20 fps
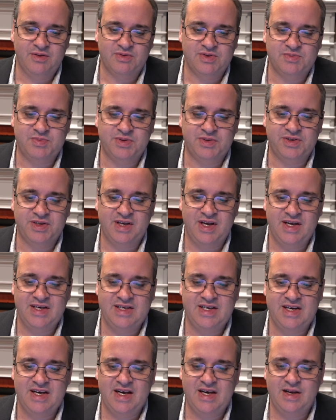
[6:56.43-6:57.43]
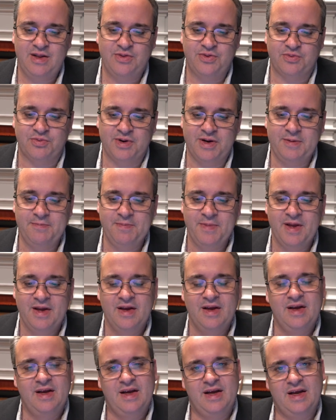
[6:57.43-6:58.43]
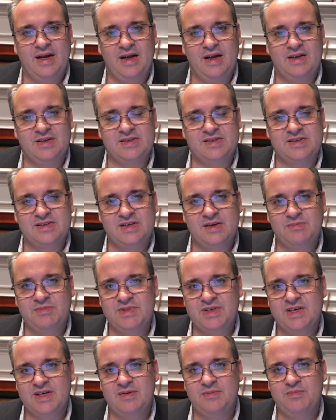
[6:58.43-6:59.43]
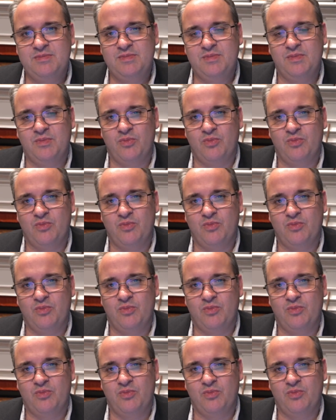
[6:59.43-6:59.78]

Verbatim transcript: It was built in 1883, and and sometime